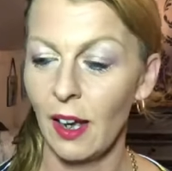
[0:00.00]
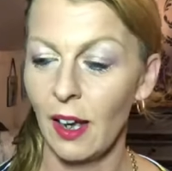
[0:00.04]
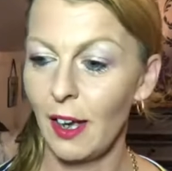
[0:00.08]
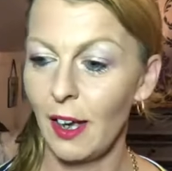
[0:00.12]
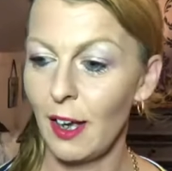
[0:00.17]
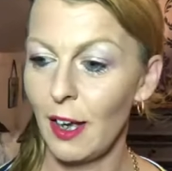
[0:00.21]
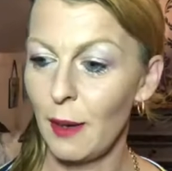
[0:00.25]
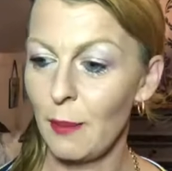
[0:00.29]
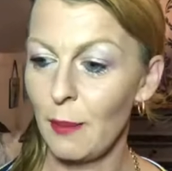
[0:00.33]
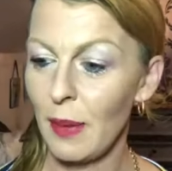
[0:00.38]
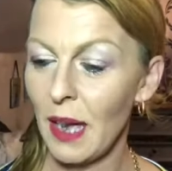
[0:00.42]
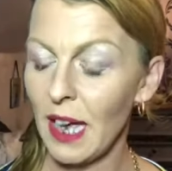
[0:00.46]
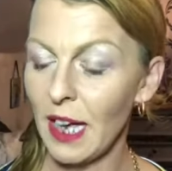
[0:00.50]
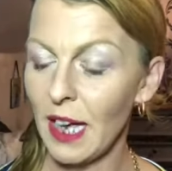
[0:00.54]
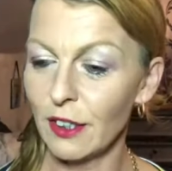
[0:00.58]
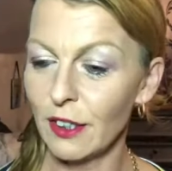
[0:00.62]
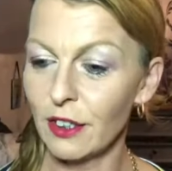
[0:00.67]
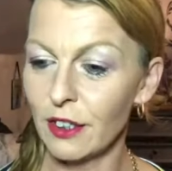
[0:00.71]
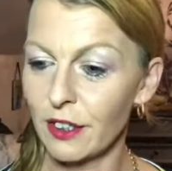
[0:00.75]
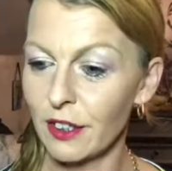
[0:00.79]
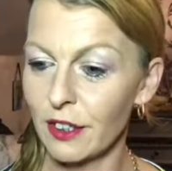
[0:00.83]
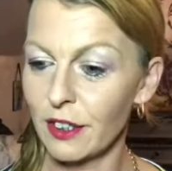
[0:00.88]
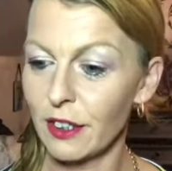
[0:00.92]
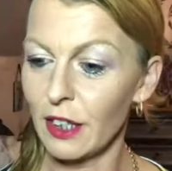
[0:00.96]

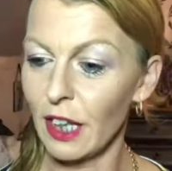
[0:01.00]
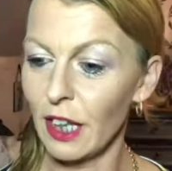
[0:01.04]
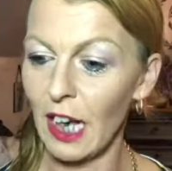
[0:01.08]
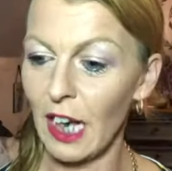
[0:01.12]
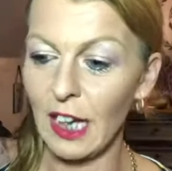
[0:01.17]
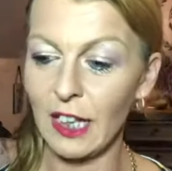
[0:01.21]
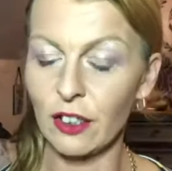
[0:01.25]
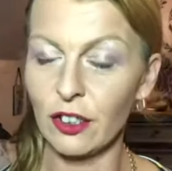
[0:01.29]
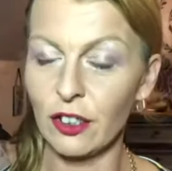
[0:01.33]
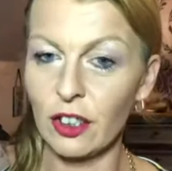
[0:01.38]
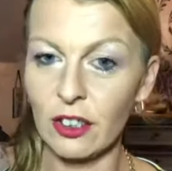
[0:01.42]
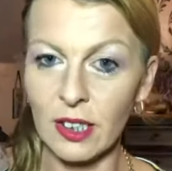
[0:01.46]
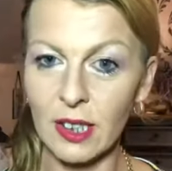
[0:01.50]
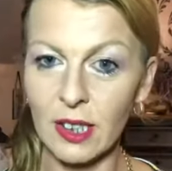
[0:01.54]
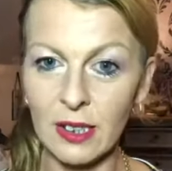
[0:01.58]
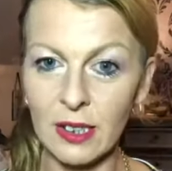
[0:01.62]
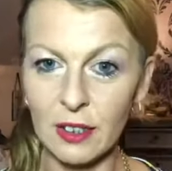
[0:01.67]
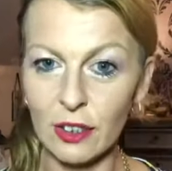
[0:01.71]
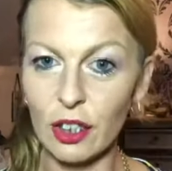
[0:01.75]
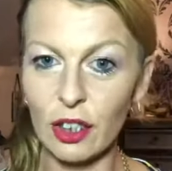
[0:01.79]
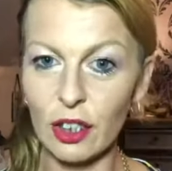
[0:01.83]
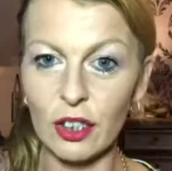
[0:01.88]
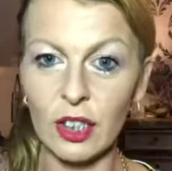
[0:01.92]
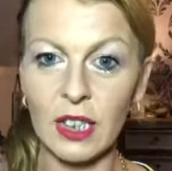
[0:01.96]
It
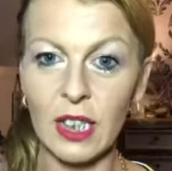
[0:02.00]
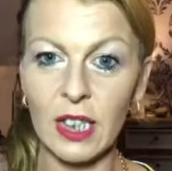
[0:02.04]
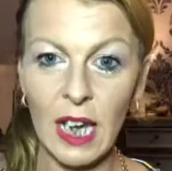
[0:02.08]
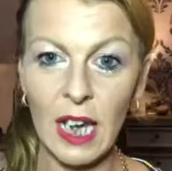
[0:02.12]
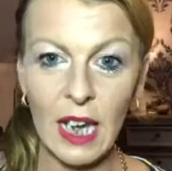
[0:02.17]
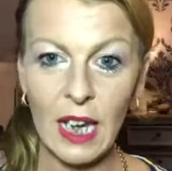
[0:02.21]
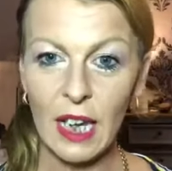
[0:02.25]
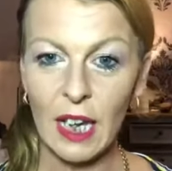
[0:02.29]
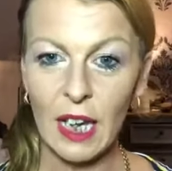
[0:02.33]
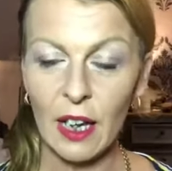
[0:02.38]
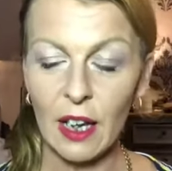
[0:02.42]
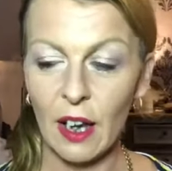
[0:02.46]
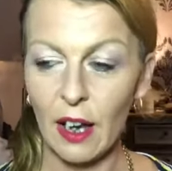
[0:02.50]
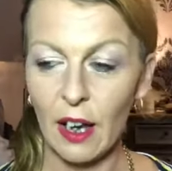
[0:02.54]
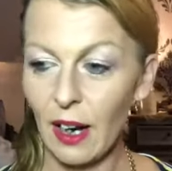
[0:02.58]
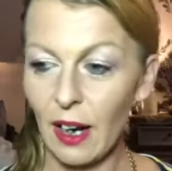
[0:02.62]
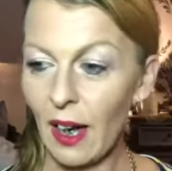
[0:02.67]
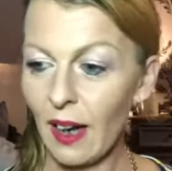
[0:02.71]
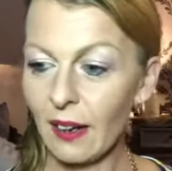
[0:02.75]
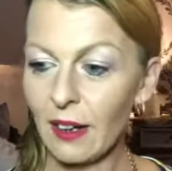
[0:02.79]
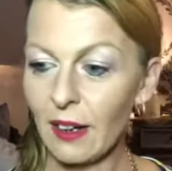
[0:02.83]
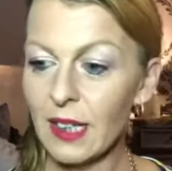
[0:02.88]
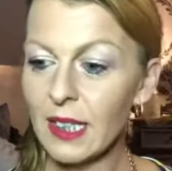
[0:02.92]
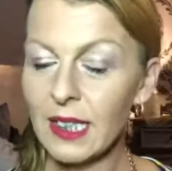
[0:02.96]
doesn't just,
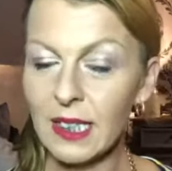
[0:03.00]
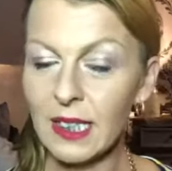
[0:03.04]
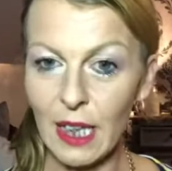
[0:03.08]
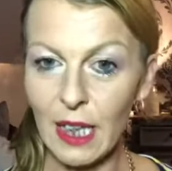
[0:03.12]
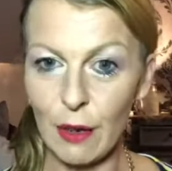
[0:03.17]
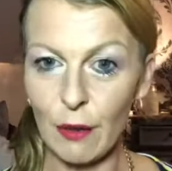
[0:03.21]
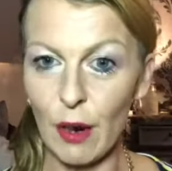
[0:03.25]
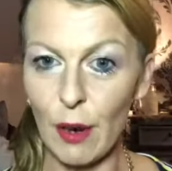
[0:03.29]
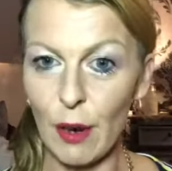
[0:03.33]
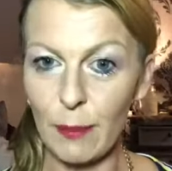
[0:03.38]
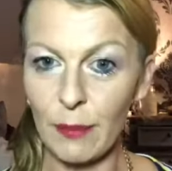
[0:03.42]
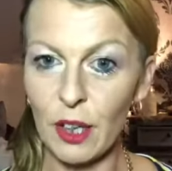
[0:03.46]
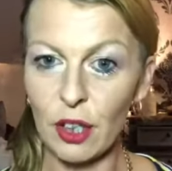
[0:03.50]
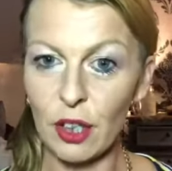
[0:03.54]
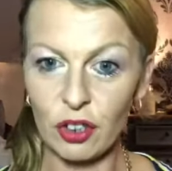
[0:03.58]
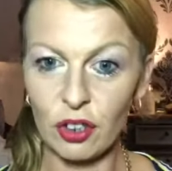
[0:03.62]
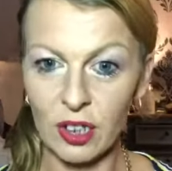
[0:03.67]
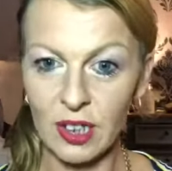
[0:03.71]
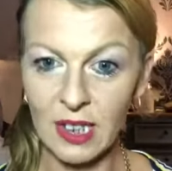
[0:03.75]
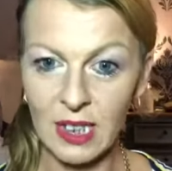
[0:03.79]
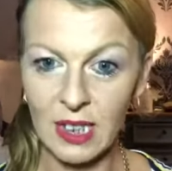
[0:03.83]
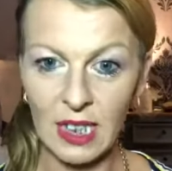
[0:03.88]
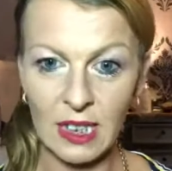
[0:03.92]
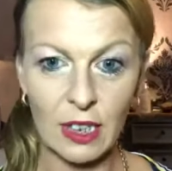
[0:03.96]
like a serum that
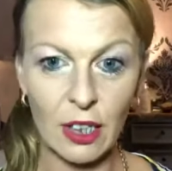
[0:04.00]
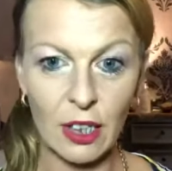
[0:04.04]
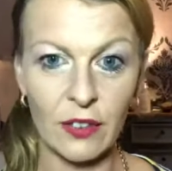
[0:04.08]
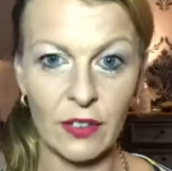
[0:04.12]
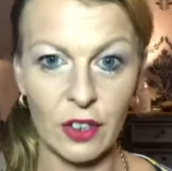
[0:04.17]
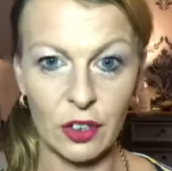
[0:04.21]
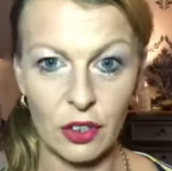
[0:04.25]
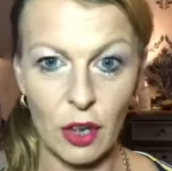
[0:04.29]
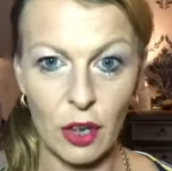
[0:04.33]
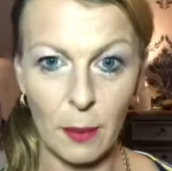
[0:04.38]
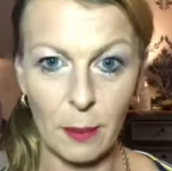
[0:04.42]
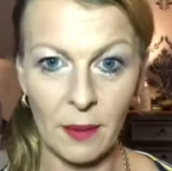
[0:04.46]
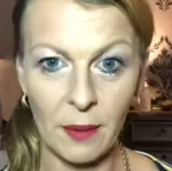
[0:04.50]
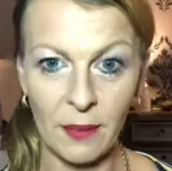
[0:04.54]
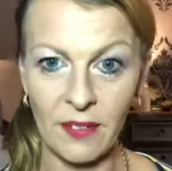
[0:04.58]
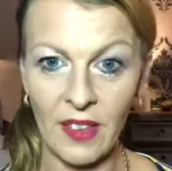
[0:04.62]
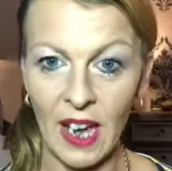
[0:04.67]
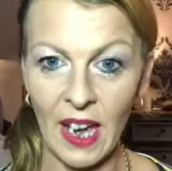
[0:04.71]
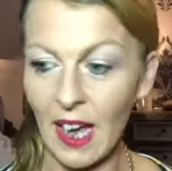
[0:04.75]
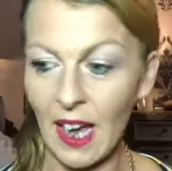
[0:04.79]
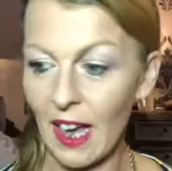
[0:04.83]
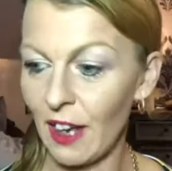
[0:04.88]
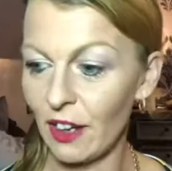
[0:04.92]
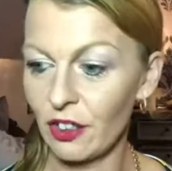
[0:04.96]
just sits on the top of
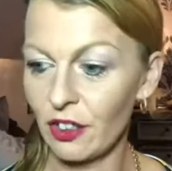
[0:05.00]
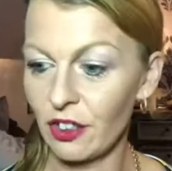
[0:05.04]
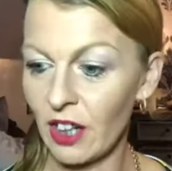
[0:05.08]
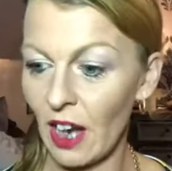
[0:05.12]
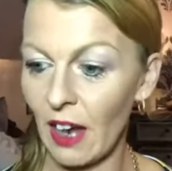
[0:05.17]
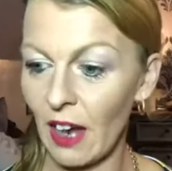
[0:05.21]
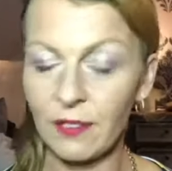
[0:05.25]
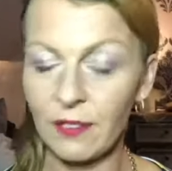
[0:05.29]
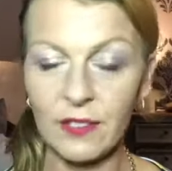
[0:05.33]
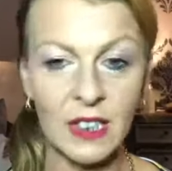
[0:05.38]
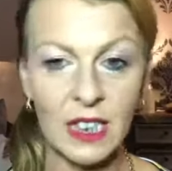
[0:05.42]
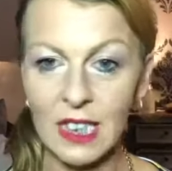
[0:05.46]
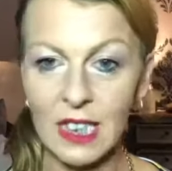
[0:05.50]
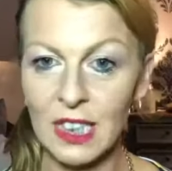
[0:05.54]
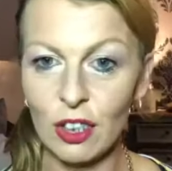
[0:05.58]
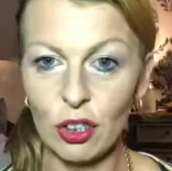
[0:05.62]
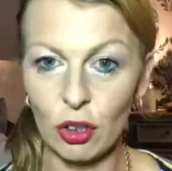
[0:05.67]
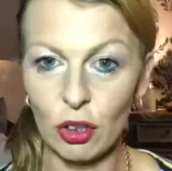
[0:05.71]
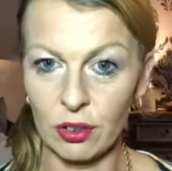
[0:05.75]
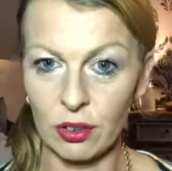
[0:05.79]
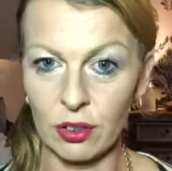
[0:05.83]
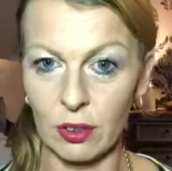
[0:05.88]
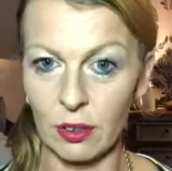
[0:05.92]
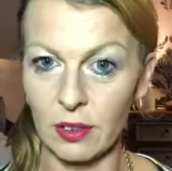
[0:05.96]
the hair shaft, this
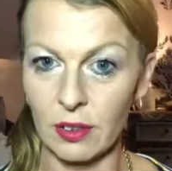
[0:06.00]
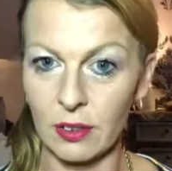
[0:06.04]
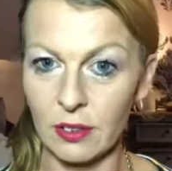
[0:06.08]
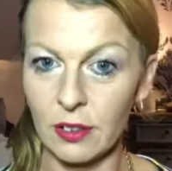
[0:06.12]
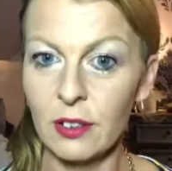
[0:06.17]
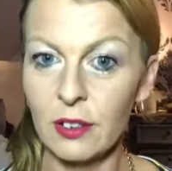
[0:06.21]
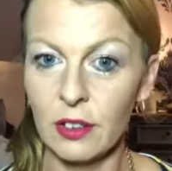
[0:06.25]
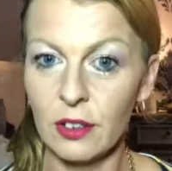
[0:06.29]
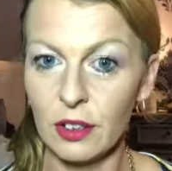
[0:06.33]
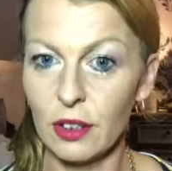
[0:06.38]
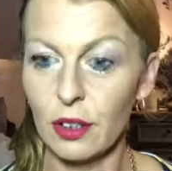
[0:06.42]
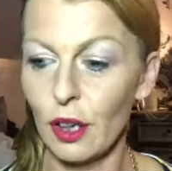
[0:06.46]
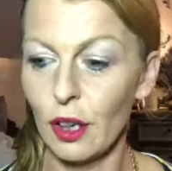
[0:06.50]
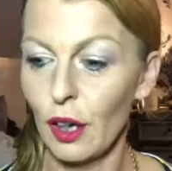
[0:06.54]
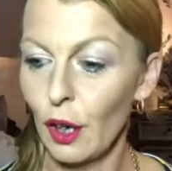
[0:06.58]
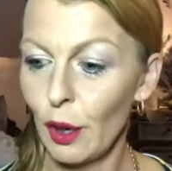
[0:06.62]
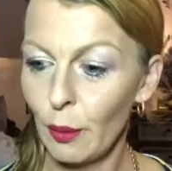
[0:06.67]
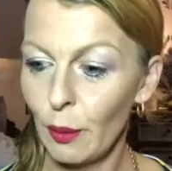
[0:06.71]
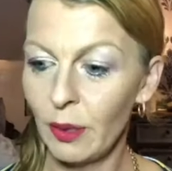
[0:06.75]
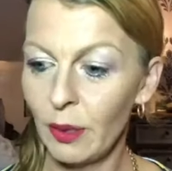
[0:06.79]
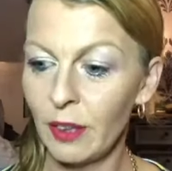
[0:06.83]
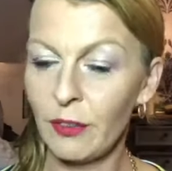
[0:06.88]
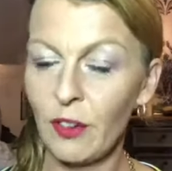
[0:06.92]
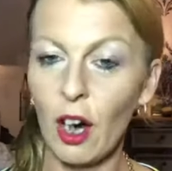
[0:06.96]
doesn't.
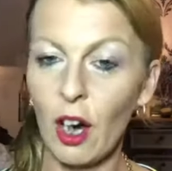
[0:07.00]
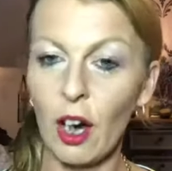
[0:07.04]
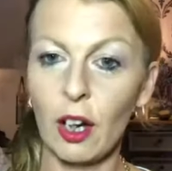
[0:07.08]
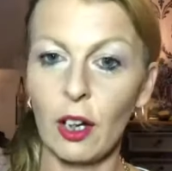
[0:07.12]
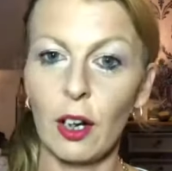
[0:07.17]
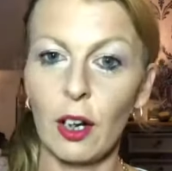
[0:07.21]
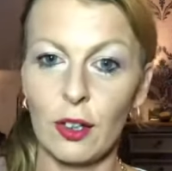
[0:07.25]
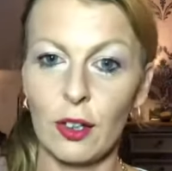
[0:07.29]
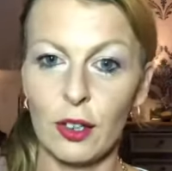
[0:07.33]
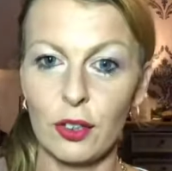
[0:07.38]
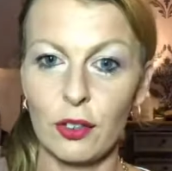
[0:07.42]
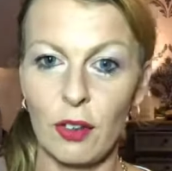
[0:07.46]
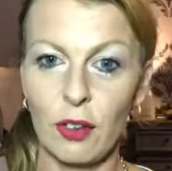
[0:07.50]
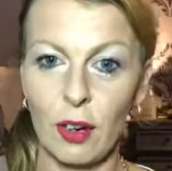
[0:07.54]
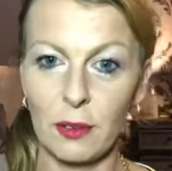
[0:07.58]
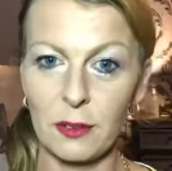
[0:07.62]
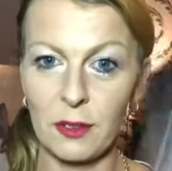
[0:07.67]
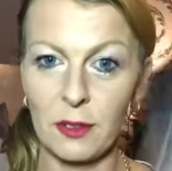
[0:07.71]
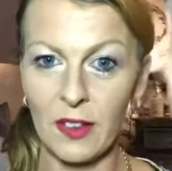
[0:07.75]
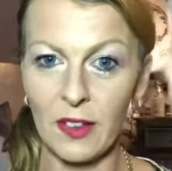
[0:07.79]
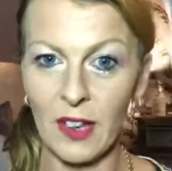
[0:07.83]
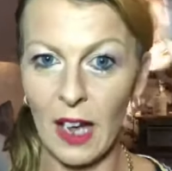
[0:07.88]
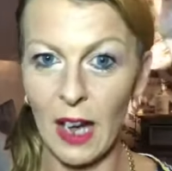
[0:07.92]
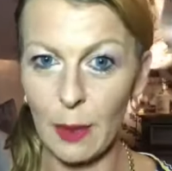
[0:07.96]
We've got a gloss
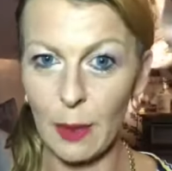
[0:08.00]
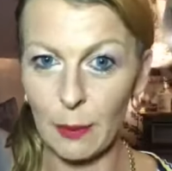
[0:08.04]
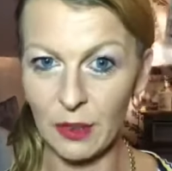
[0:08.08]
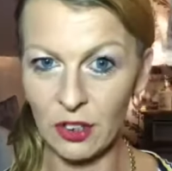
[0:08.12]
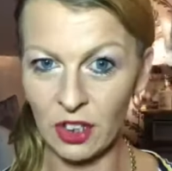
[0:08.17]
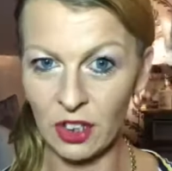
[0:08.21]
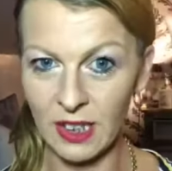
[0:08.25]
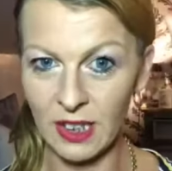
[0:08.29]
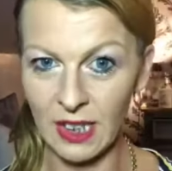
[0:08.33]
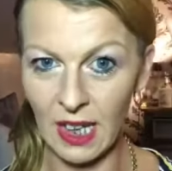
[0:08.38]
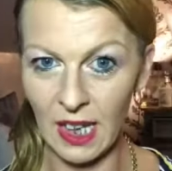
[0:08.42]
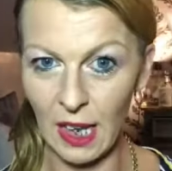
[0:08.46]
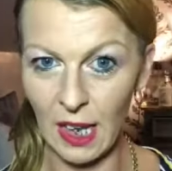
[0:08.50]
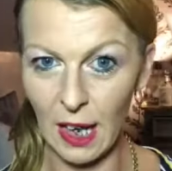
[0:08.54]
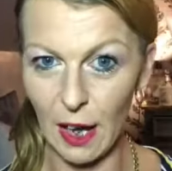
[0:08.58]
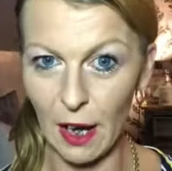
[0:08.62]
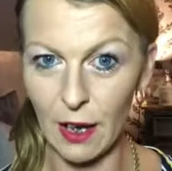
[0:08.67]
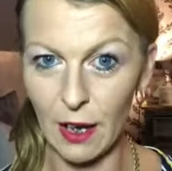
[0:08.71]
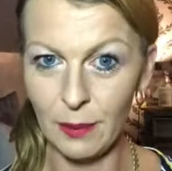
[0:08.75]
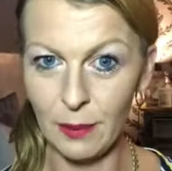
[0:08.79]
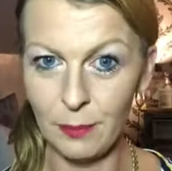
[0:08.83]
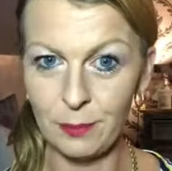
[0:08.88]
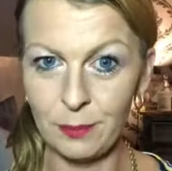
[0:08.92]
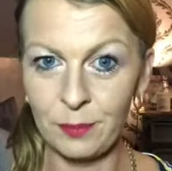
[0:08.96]
drops for that, which is
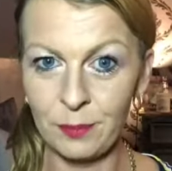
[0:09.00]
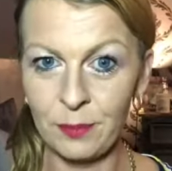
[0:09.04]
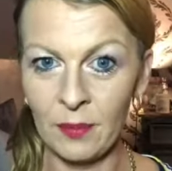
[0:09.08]
here.